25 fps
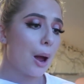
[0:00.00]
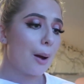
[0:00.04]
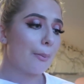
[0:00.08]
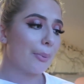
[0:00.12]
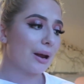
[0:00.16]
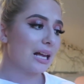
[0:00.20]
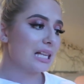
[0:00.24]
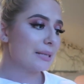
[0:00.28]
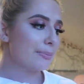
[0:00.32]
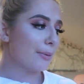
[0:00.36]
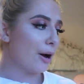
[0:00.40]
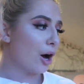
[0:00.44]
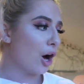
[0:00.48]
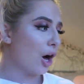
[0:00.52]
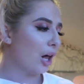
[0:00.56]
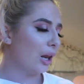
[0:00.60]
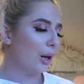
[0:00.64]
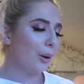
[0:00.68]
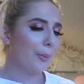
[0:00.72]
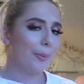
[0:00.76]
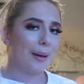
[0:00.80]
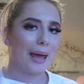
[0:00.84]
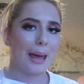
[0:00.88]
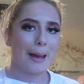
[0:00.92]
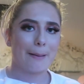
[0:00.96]
Breaks my heart a
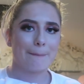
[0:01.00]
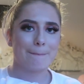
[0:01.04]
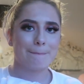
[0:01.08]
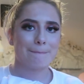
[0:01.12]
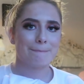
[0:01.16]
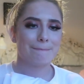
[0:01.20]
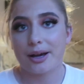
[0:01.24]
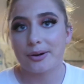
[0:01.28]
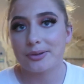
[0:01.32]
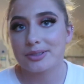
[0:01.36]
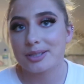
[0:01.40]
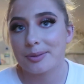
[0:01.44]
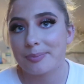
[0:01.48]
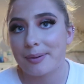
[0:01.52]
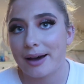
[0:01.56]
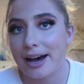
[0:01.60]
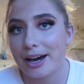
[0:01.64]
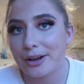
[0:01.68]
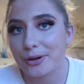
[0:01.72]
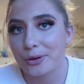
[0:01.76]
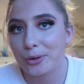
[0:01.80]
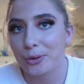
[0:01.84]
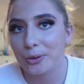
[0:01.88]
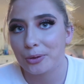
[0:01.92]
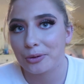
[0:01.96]
little bit. That was a
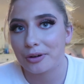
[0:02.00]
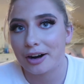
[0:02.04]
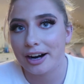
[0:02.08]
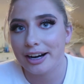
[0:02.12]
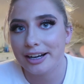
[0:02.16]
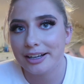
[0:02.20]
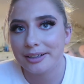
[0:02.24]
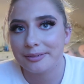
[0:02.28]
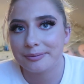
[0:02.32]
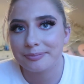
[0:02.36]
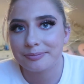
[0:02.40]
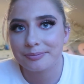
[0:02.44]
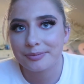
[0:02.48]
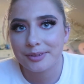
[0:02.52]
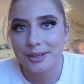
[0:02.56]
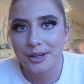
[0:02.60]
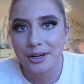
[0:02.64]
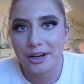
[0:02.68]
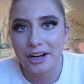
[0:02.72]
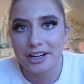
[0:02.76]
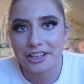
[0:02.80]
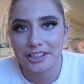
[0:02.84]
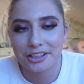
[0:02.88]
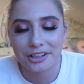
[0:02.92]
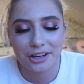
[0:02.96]
bad haul, right?
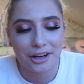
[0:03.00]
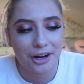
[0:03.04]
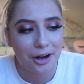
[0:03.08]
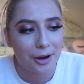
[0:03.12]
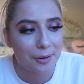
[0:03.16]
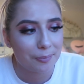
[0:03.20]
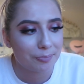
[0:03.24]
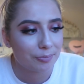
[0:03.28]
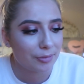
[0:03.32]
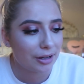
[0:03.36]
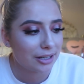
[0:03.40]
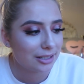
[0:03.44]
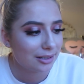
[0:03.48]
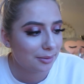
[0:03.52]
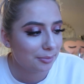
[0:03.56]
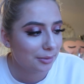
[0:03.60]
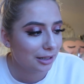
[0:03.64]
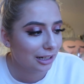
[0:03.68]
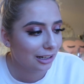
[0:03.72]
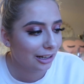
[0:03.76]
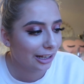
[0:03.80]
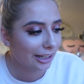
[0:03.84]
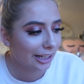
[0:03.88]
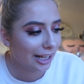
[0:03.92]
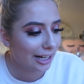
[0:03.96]
I don't know. I don't
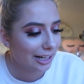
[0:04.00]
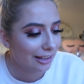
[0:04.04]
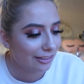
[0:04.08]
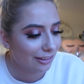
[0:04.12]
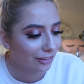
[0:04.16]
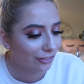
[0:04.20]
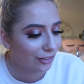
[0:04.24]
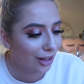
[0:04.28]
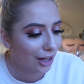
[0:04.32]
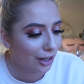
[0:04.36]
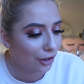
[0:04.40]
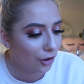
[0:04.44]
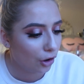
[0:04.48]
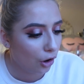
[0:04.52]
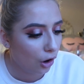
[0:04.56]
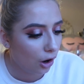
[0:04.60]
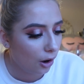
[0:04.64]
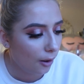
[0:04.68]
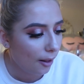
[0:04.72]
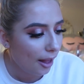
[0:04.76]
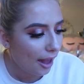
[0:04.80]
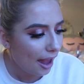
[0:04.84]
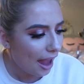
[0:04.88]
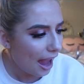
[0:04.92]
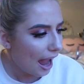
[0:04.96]
really like anything that I
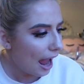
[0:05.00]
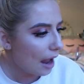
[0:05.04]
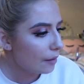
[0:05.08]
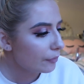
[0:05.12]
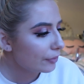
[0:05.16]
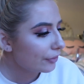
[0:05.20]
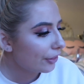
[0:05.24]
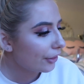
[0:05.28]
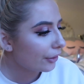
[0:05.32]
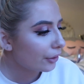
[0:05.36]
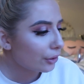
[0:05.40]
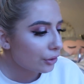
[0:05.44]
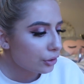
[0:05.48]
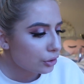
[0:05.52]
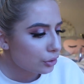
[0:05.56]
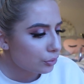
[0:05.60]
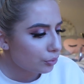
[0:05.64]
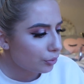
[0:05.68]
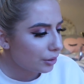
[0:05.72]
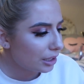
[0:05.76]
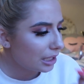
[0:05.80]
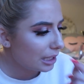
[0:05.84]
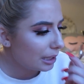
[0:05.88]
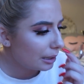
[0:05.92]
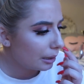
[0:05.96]
got. Everything looks
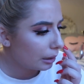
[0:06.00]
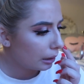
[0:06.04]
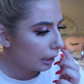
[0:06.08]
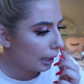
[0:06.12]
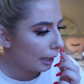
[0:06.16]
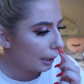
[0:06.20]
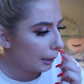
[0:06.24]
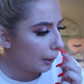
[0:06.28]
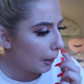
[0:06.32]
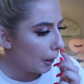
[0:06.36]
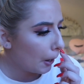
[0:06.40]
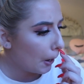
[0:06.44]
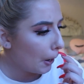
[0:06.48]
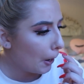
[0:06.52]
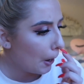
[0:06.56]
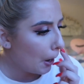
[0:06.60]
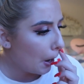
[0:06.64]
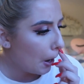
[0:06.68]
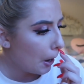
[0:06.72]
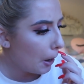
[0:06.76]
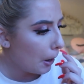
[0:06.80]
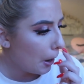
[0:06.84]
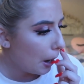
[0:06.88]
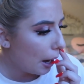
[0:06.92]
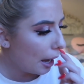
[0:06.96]
really like,
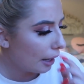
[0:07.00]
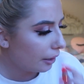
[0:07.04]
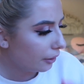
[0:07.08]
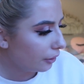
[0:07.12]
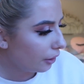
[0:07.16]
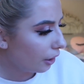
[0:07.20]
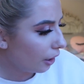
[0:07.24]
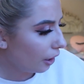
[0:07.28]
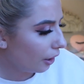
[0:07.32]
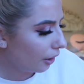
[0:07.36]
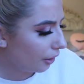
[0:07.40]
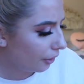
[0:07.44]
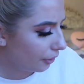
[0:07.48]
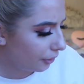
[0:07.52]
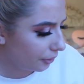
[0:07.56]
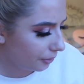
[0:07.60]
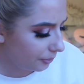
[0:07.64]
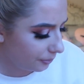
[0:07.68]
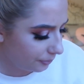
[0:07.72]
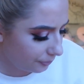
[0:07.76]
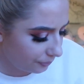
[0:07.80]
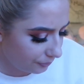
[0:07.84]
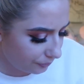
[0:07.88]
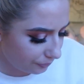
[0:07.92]
I don't know.